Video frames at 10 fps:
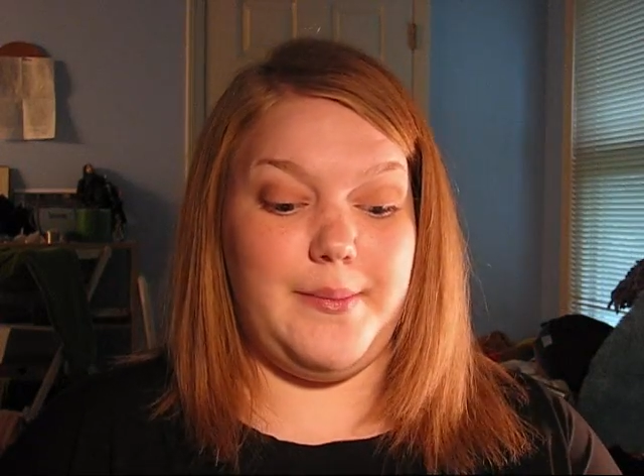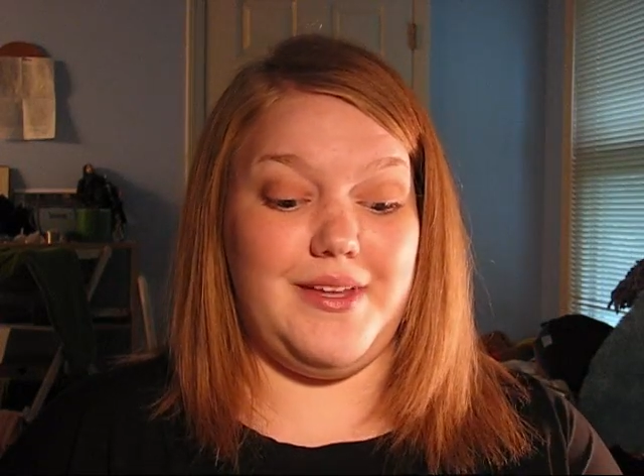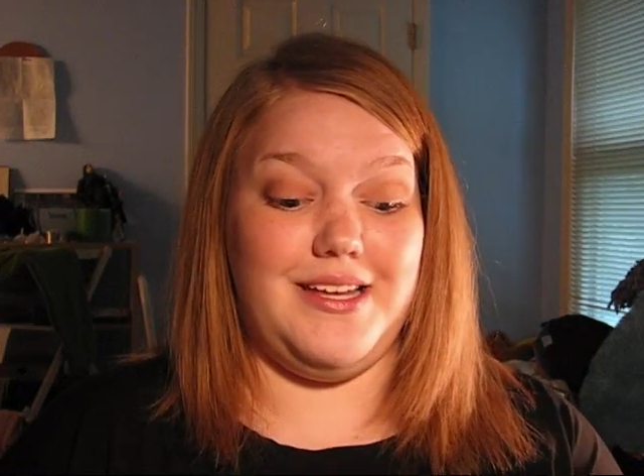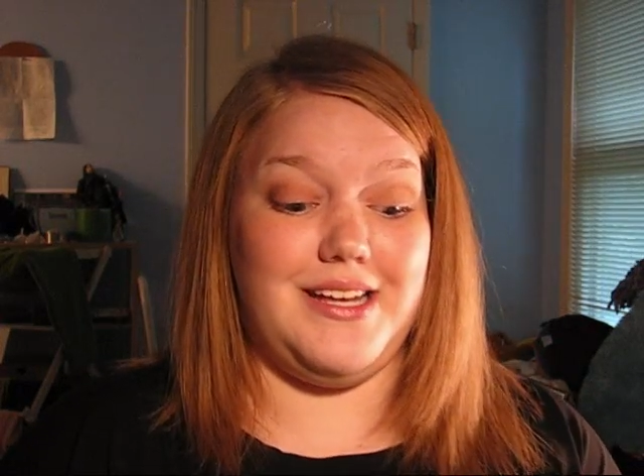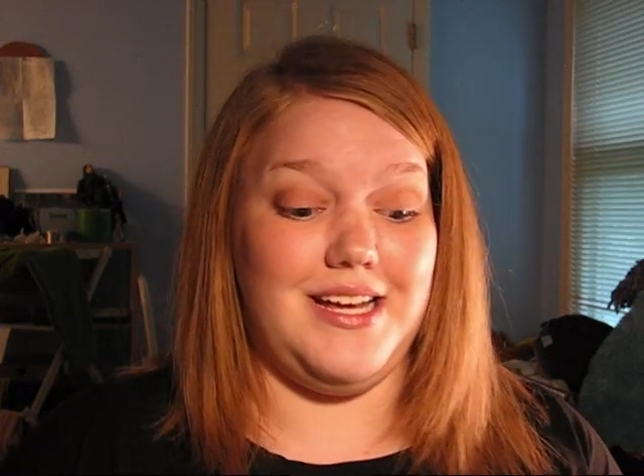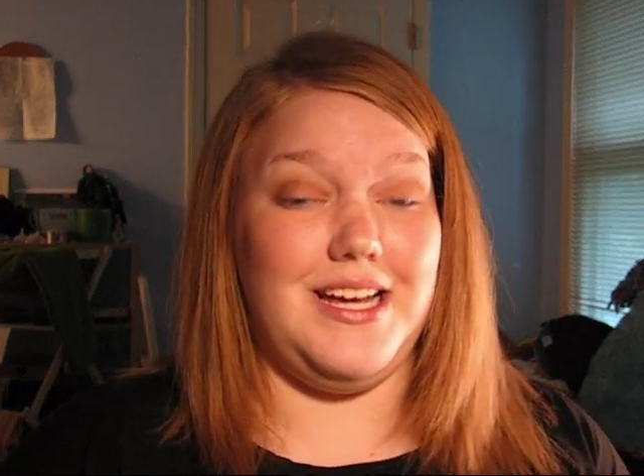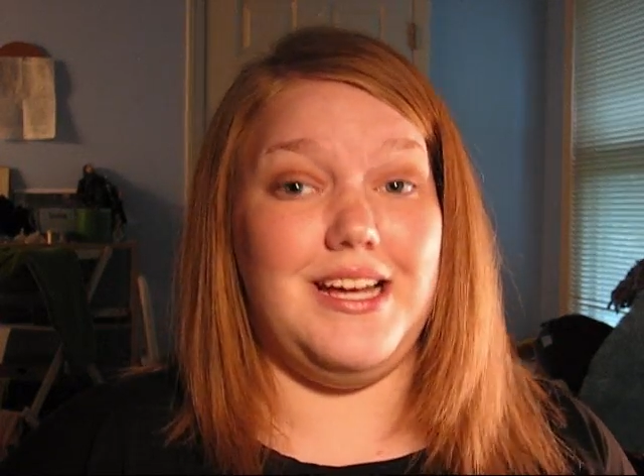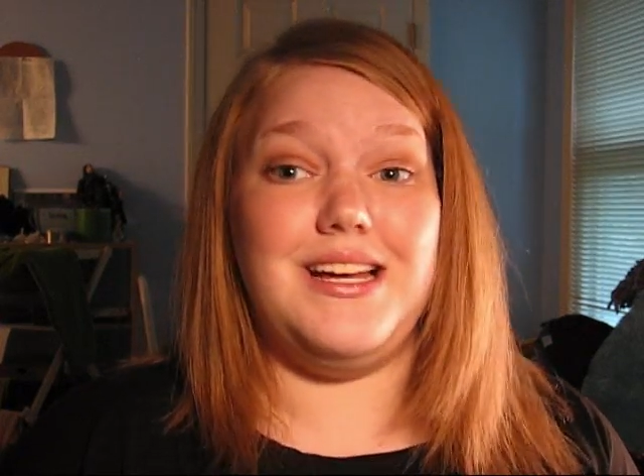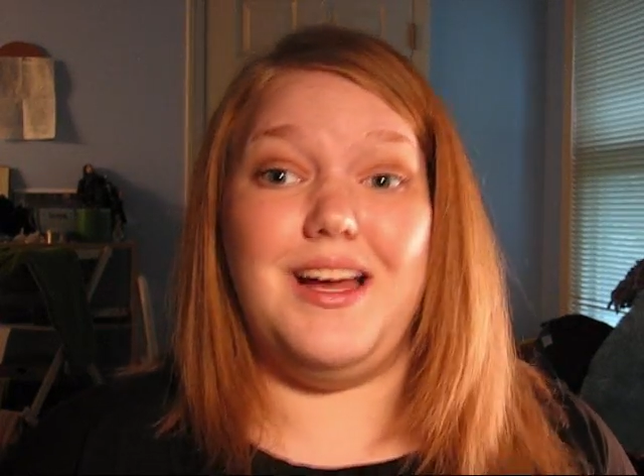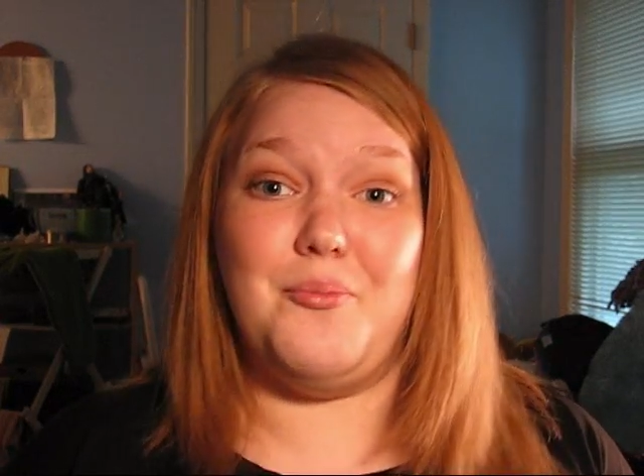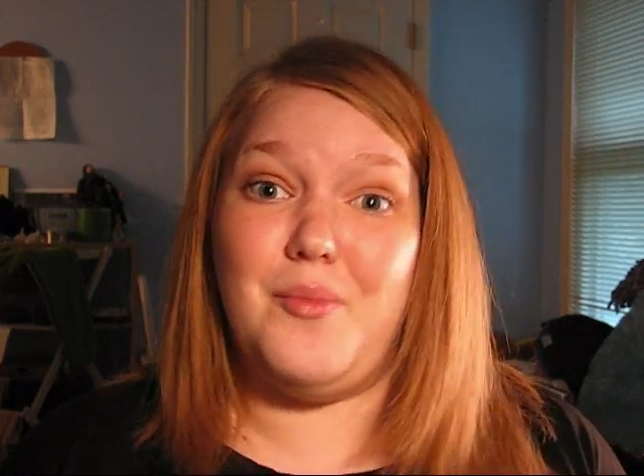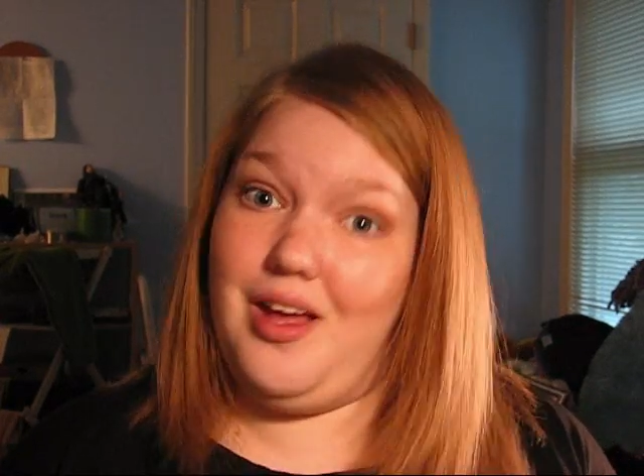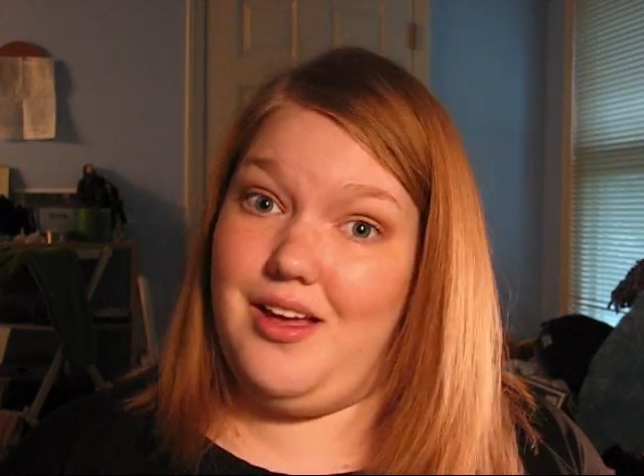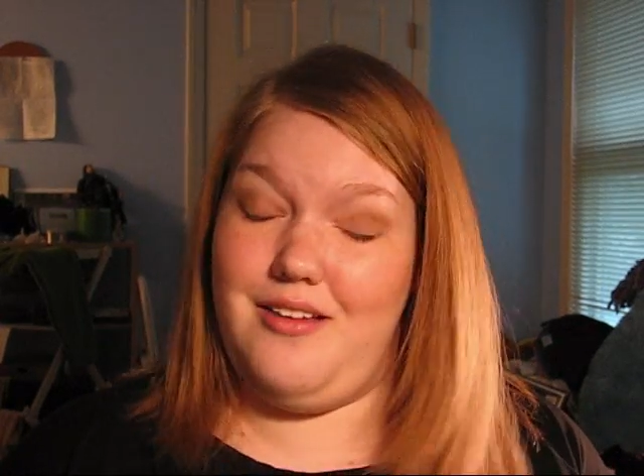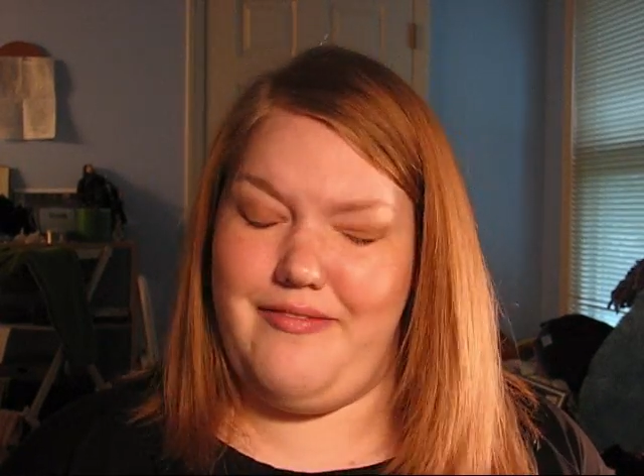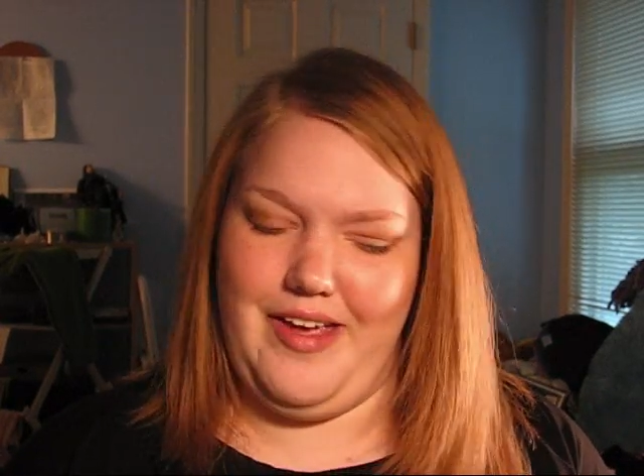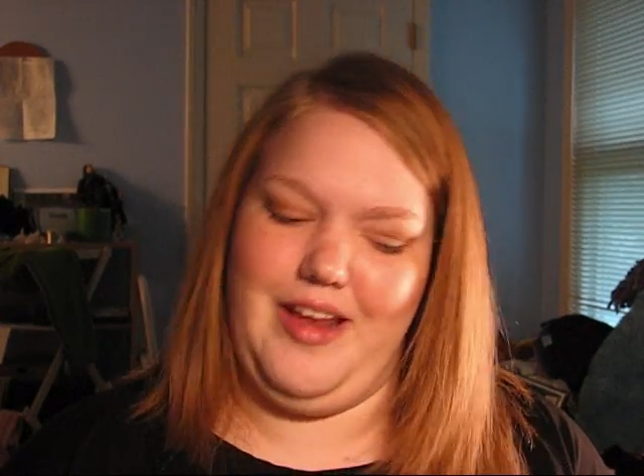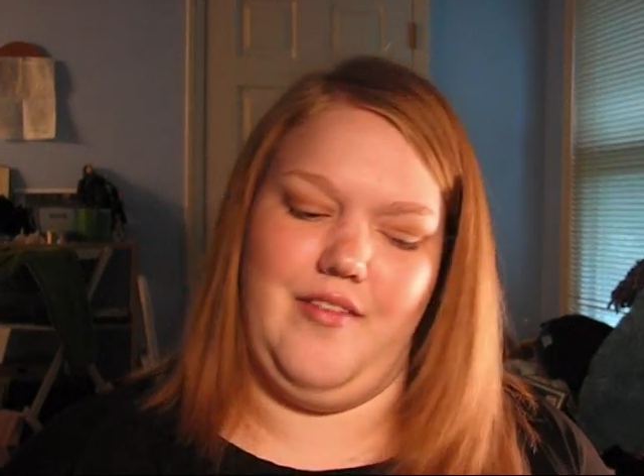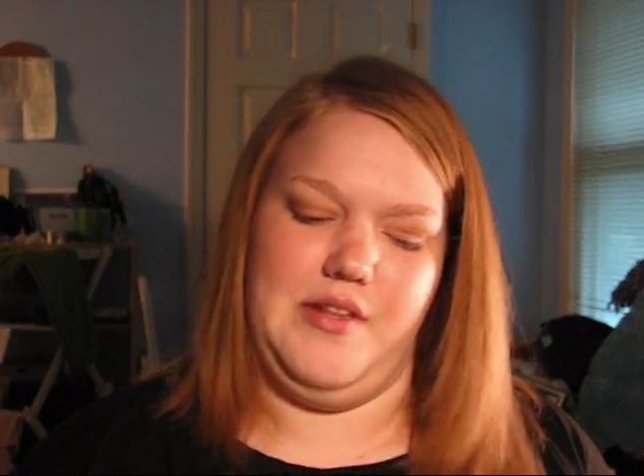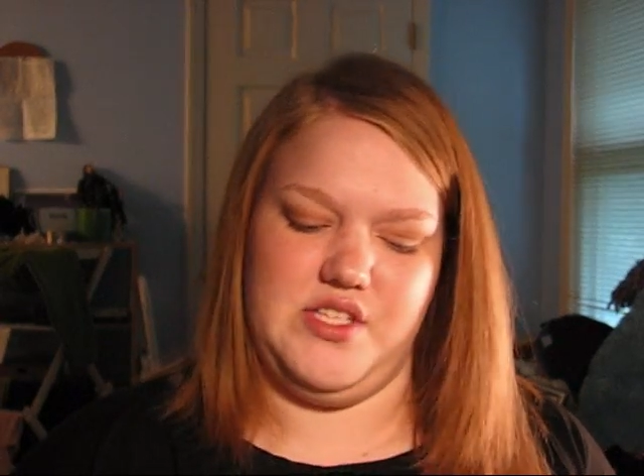but I'm not a
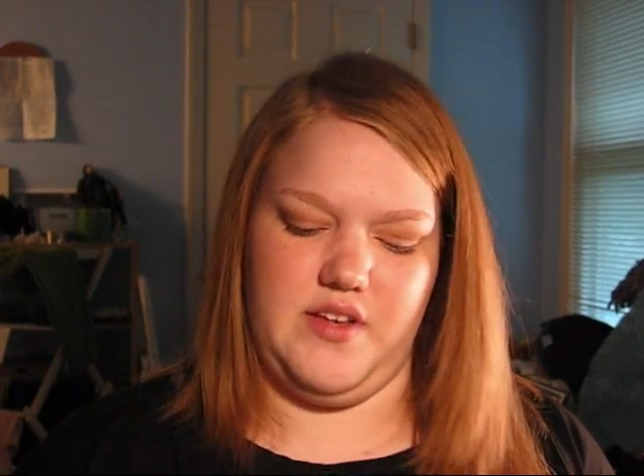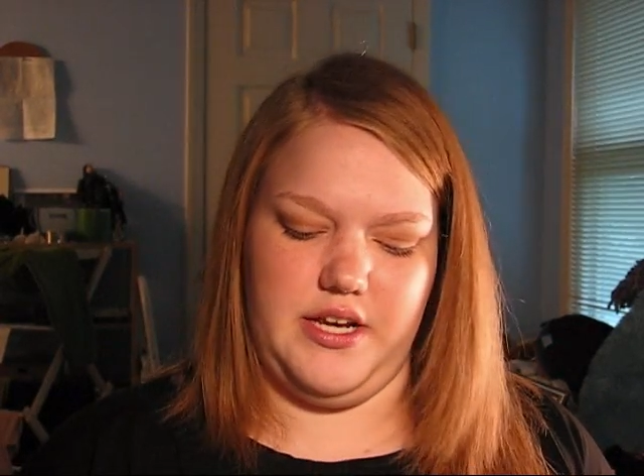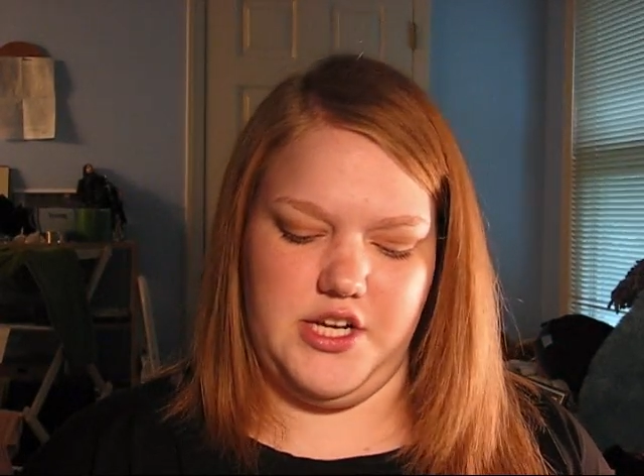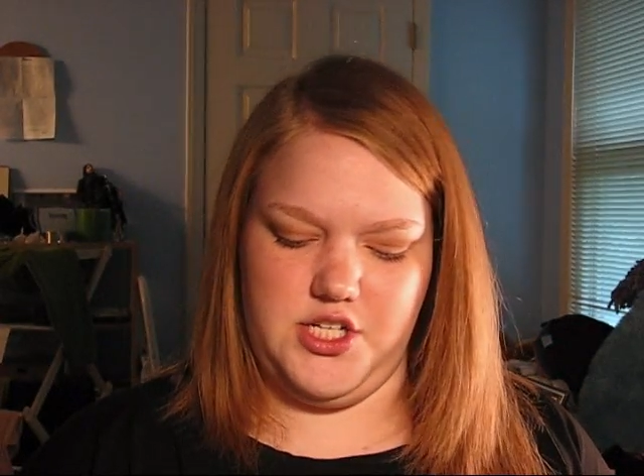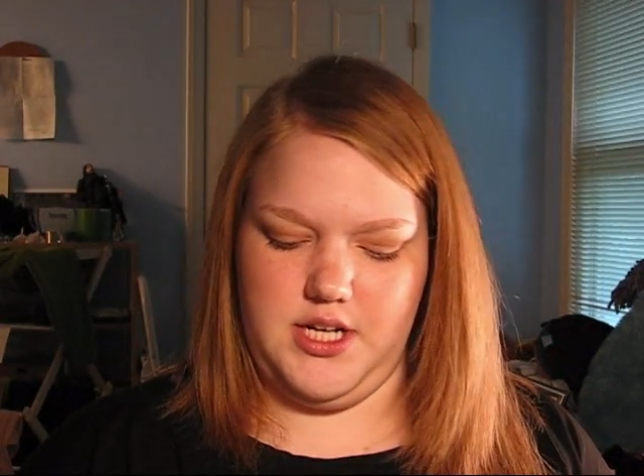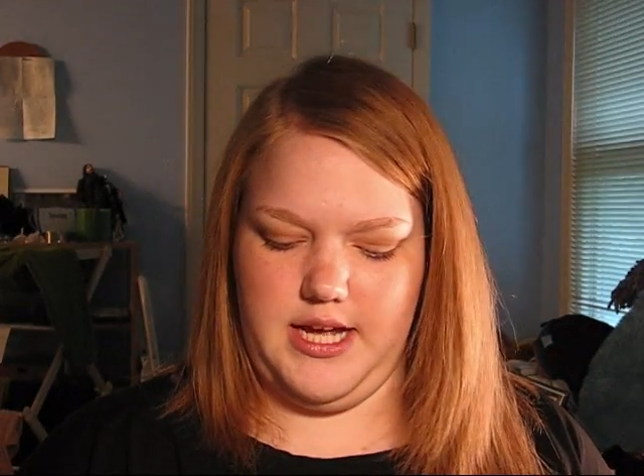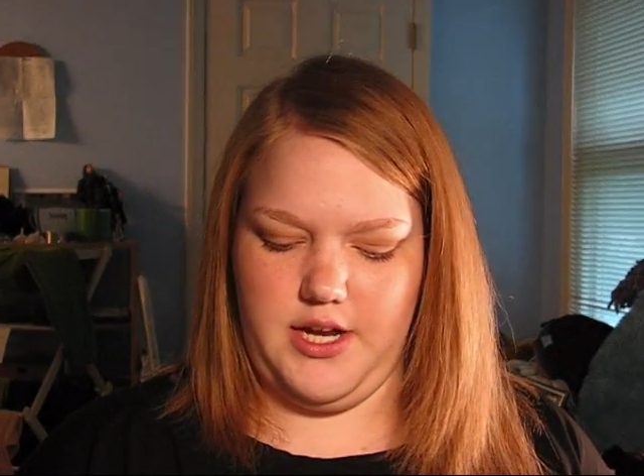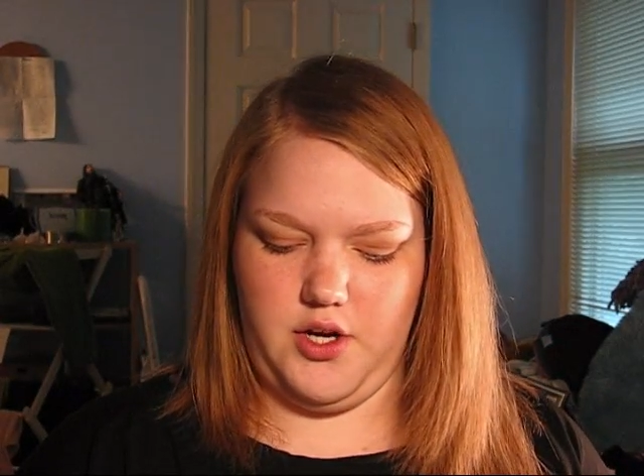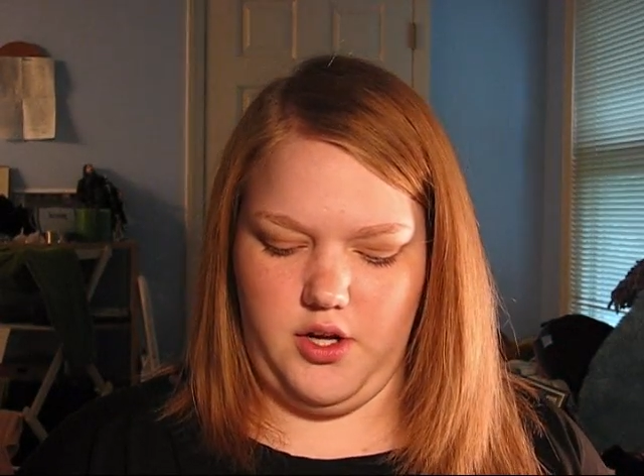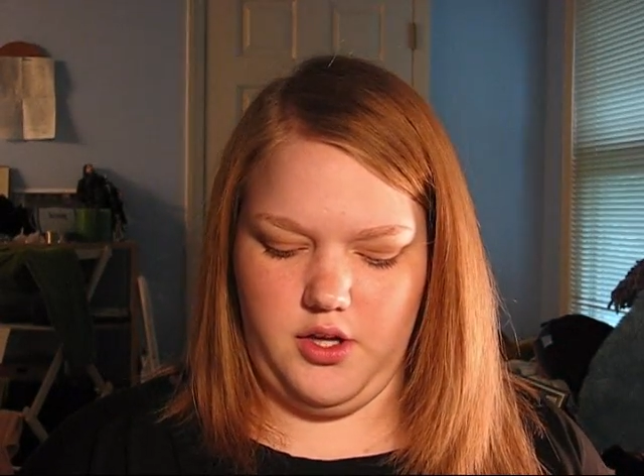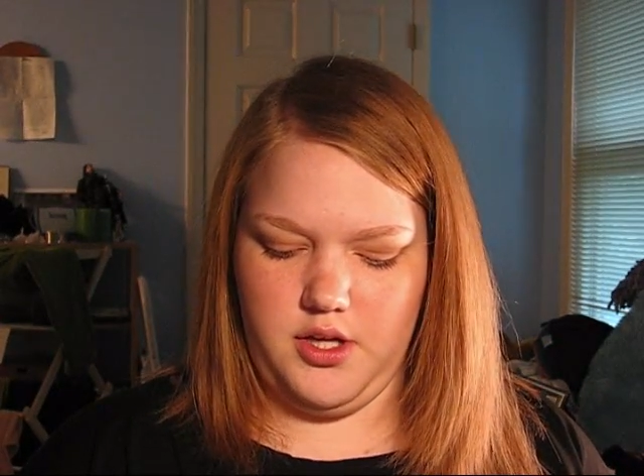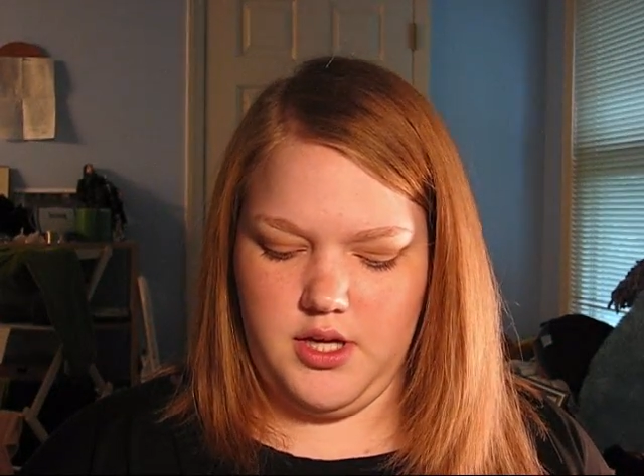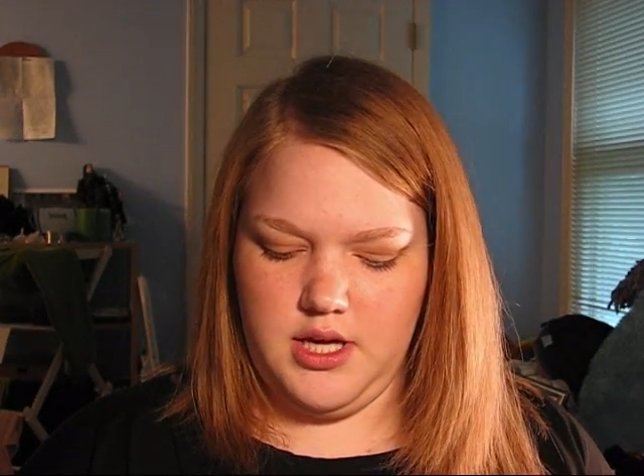fan of this foundation at all.